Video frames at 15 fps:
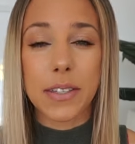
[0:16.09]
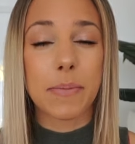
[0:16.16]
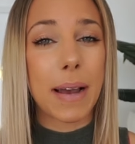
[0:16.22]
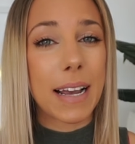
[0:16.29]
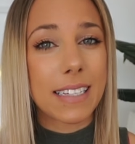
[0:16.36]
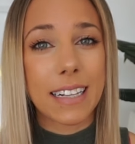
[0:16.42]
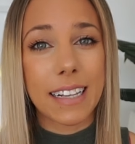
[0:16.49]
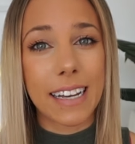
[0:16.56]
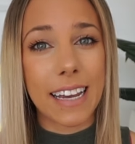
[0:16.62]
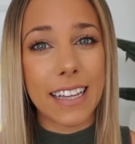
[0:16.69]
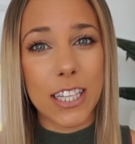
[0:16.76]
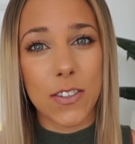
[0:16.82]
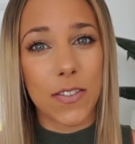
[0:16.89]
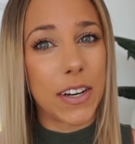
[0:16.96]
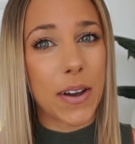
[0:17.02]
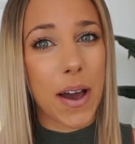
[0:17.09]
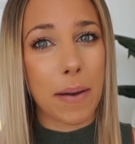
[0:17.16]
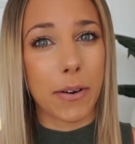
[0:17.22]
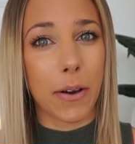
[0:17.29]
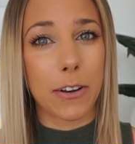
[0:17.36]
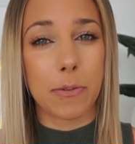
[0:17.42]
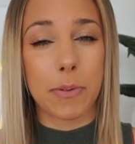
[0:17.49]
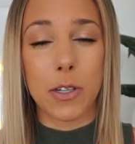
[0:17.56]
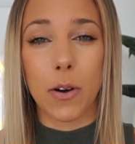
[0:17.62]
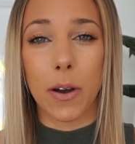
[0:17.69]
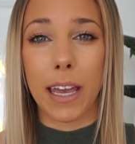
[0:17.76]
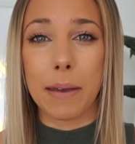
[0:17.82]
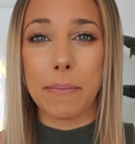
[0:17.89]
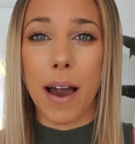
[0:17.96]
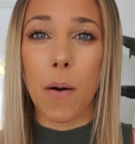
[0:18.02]
So basically in this video I'm going to be
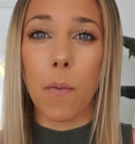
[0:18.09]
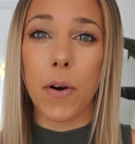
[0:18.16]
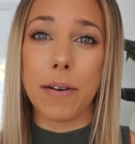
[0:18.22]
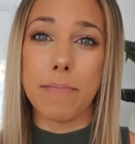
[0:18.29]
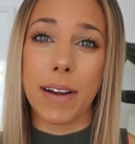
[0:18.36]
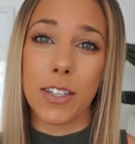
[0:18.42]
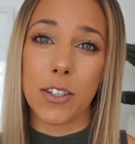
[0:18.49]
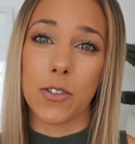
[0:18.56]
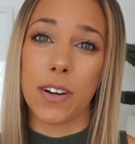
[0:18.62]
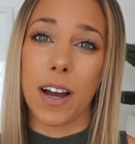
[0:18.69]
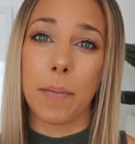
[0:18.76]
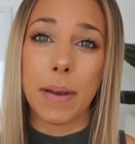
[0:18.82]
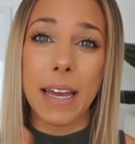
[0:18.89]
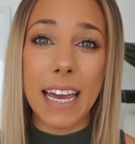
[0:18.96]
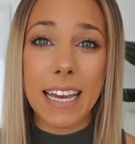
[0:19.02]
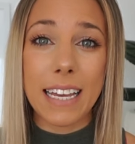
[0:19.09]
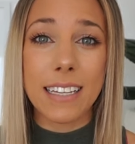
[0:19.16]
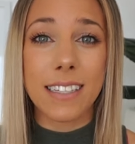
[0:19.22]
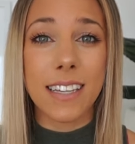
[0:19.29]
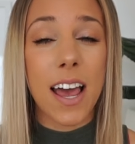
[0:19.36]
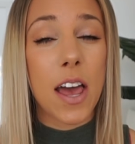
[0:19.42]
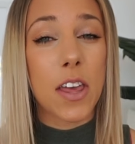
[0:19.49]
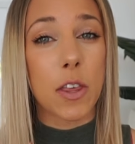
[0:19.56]
talking about what a menstrual cup is,